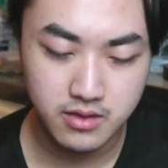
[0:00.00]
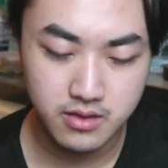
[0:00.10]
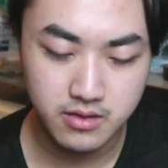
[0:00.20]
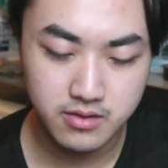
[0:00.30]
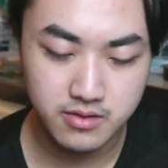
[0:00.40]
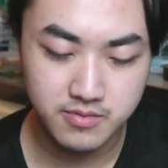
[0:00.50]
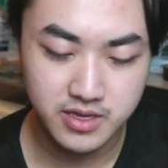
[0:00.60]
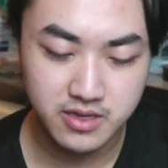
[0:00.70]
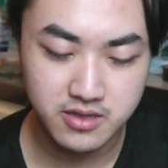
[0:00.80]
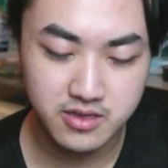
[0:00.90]
Oh my
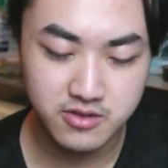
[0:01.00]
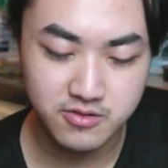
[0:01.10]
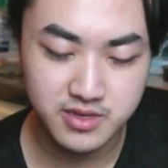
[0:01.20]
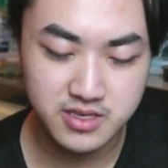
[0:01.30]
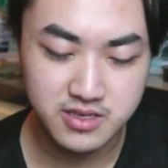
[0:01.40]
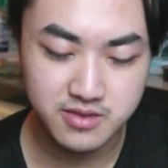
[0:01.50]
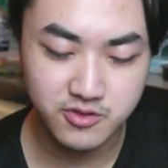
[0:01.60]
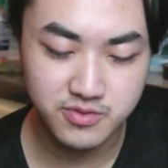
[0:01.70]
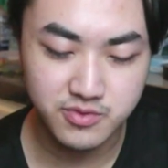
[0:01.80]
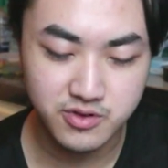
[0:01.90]
god, Hero Musk is the
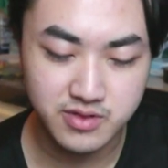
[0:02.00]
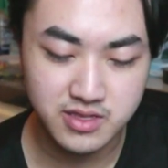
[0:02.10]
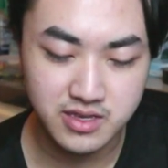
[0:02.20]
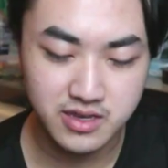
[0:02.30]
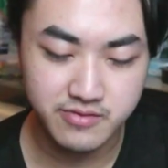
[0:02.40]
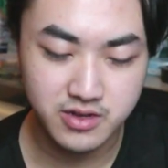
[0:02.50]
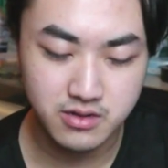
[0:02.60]
most broken thing ever.